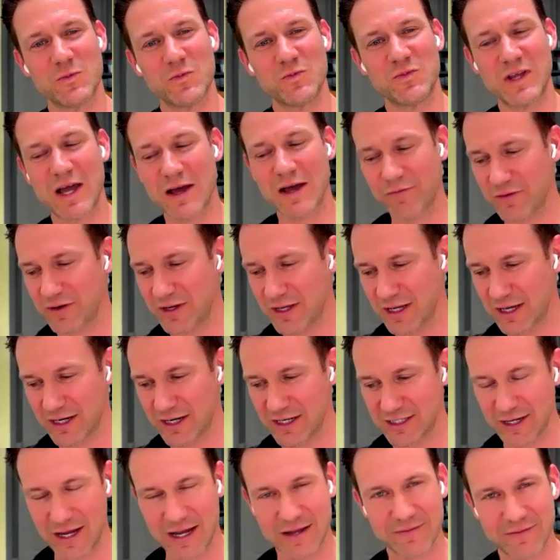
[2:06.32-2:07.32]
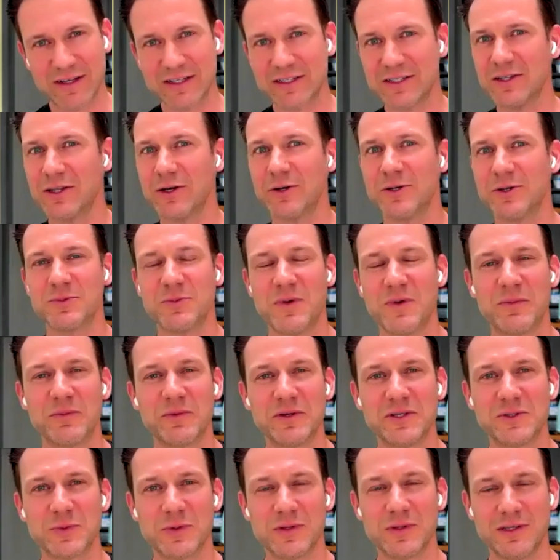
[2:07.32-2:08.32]
definitely going to dive into those
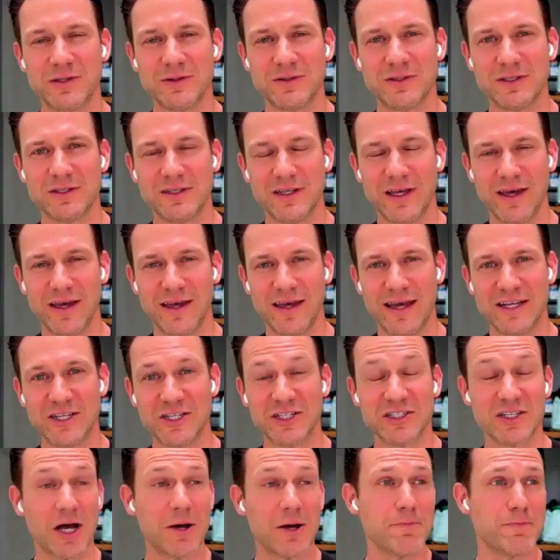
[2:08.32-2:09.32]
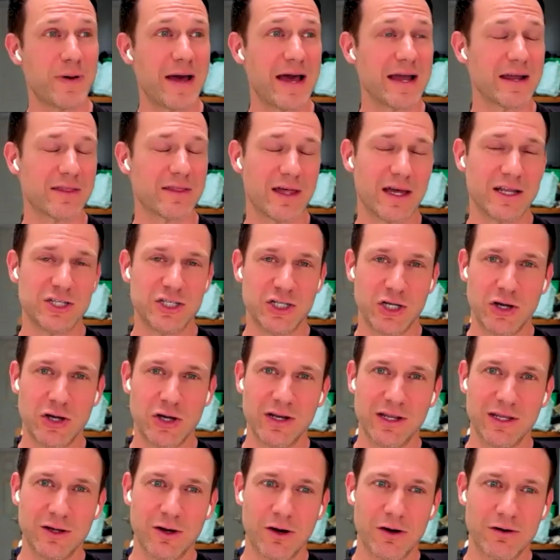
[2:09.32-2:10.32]
memories with you today and just unpack that
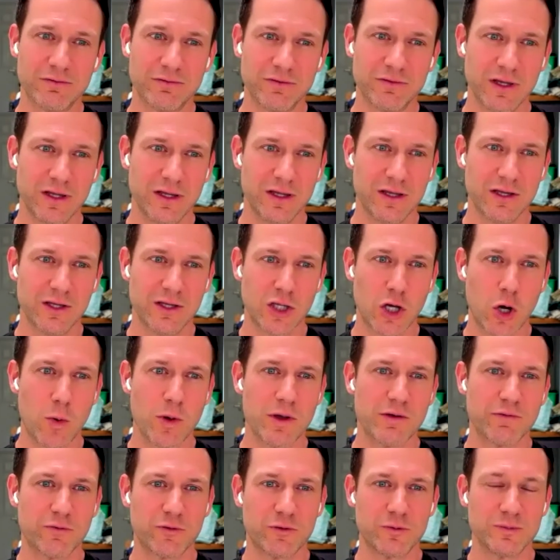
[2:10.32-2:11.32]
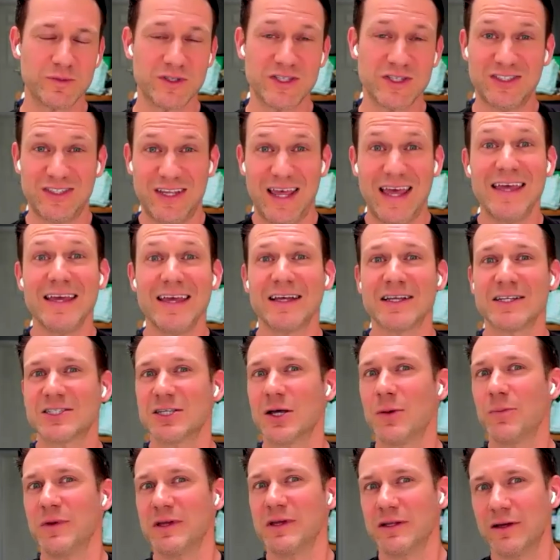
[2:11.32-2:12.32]
journey of going from saying
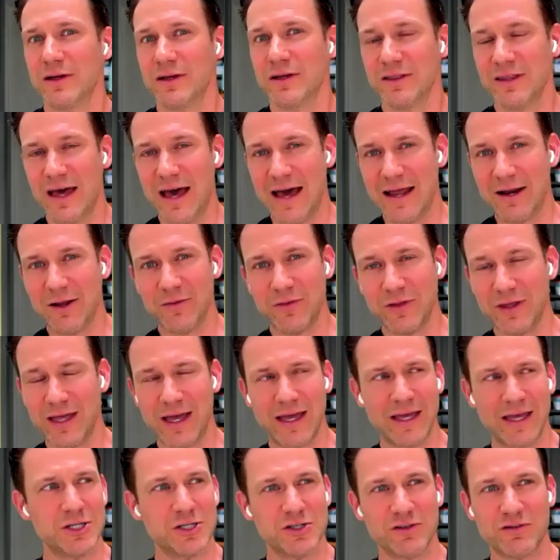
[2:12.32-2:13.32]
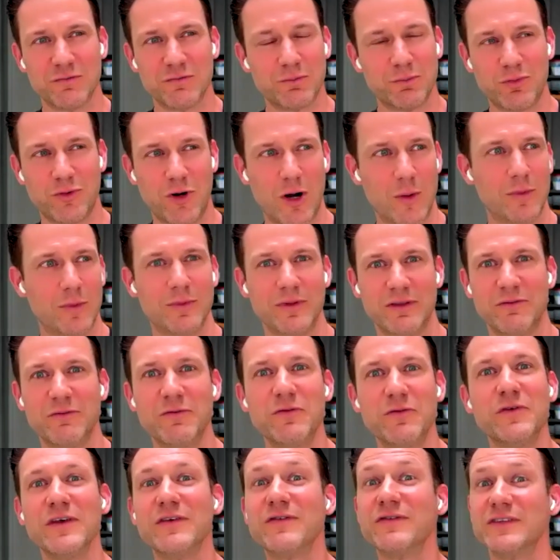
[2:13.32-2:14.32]
something like that at the age of probably
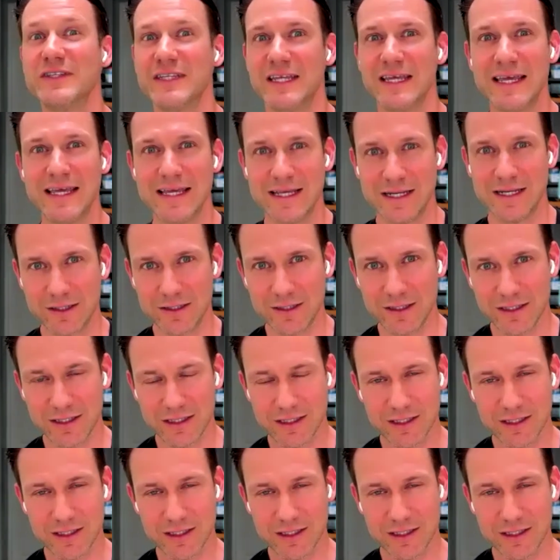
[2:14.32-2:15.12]
15